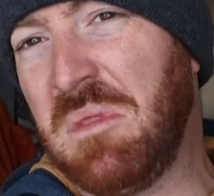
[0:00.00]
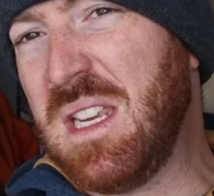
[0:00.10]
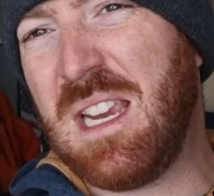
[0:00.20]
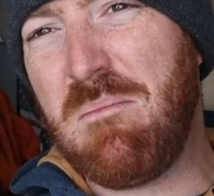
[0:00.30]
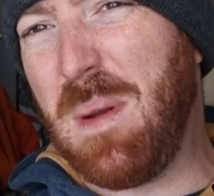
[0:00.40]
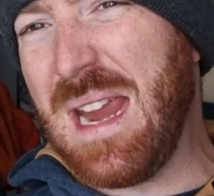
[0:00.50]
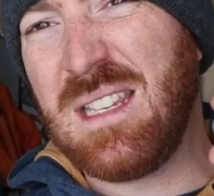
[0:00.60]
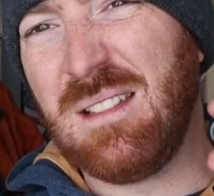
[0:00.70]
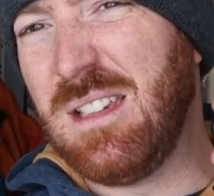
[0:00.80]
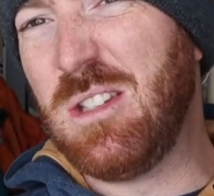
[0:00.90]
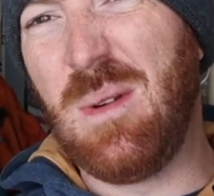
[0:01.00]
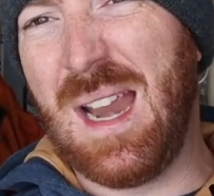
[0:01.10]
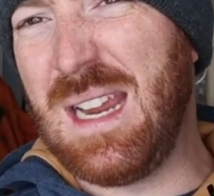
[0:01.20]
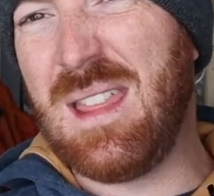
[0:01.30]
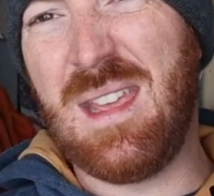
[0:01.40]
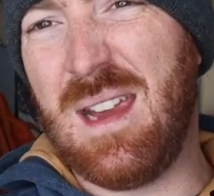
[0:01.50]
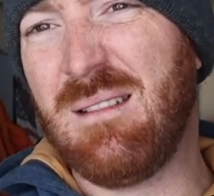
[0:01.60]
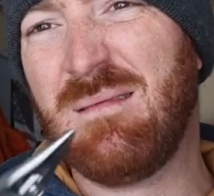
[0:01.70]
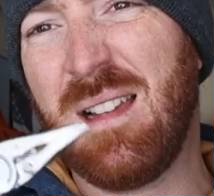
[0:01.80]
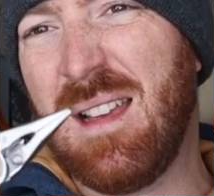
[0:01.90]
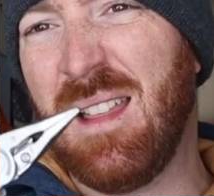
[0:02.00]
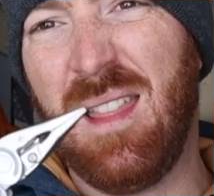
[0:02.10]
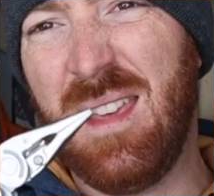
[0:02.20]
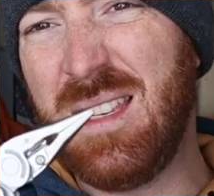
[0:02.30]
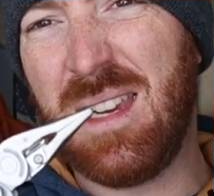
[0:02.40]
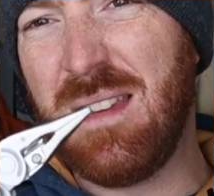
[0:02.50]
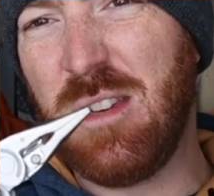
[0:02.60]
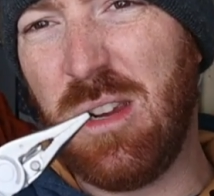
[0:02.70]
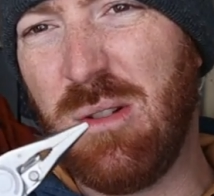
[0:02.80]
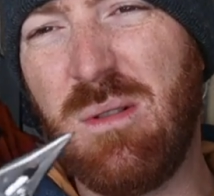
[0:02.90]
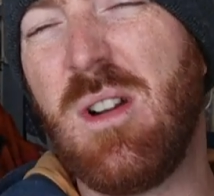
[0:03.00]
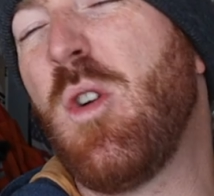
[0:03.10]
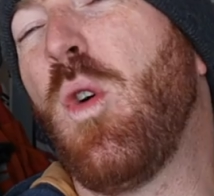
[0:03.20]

this can basically do anything this can do,